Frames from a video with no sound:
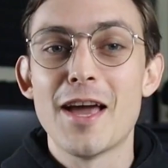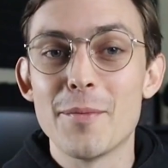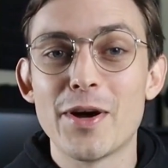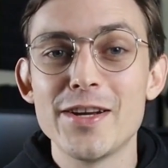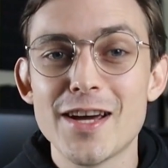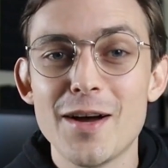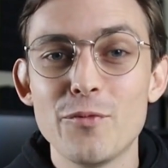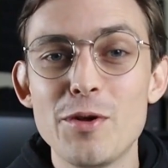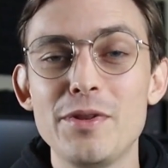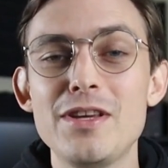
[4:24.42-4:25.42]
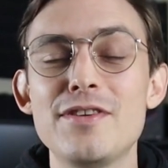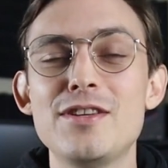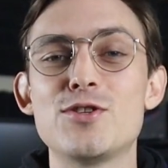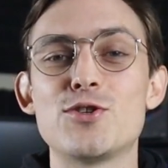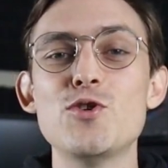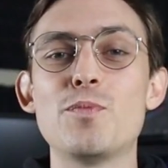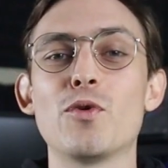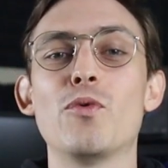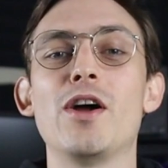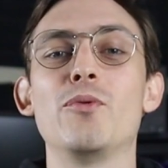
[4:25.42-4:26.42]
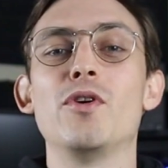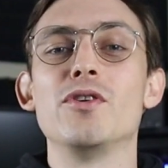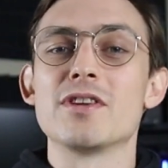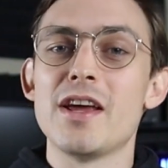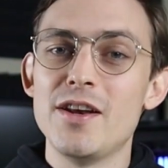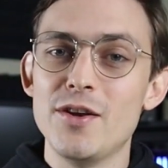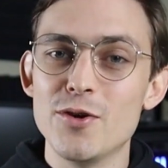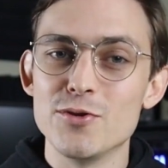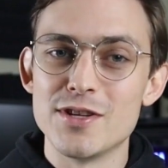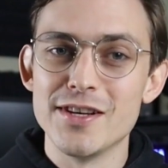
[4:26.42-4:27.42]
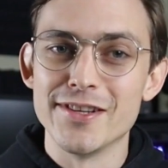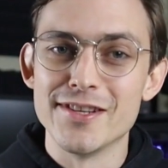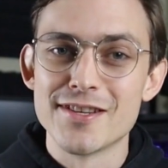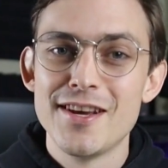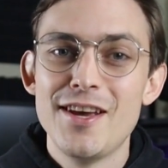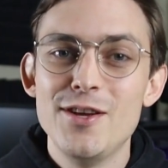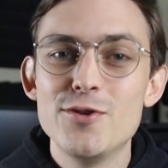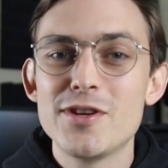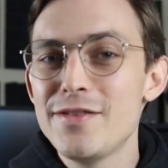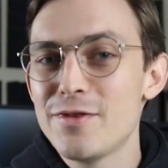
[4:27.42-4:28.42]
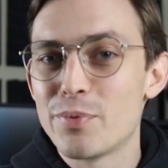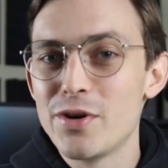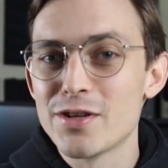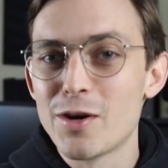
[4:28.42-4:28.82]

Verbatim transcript: At pi-top, we believe in super wide walls and no ceilings. You can even print